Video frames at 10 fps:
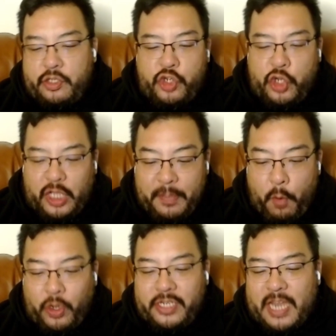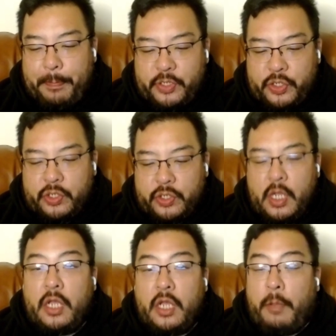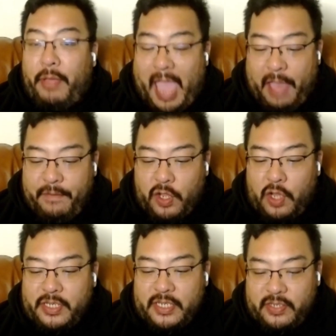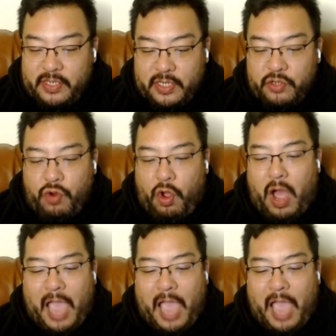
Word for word: Chilly morning temperatures could play havoc on distance control.